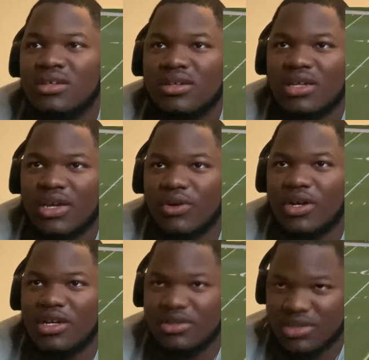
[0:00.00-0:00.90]
Okay,
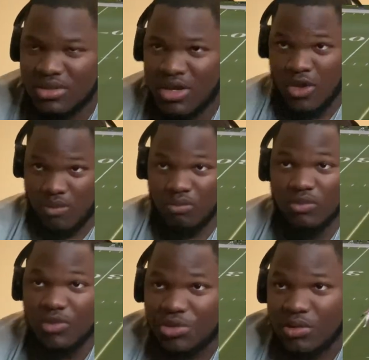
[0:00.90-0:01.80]
Rams.
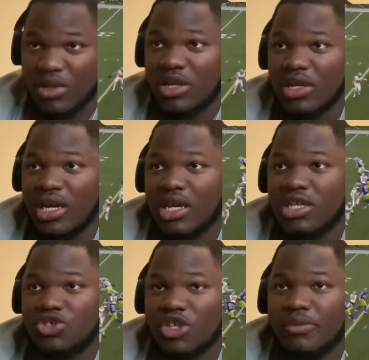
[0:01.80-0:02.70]
See what y'all got.
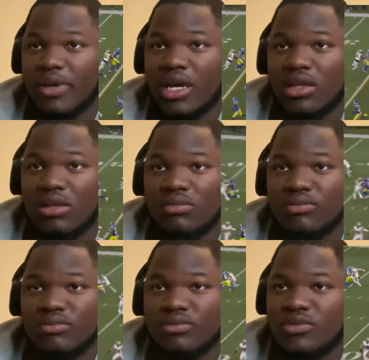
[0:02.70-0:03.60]
He dropped back.
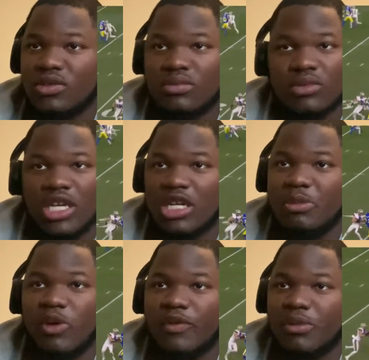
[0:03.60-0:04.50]
Kill
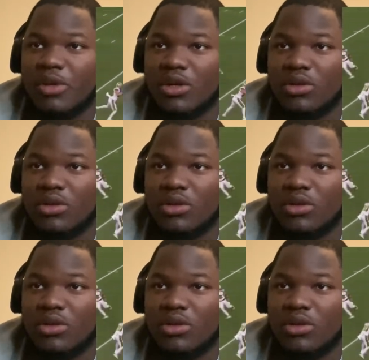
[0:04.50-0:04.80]
him over the middle.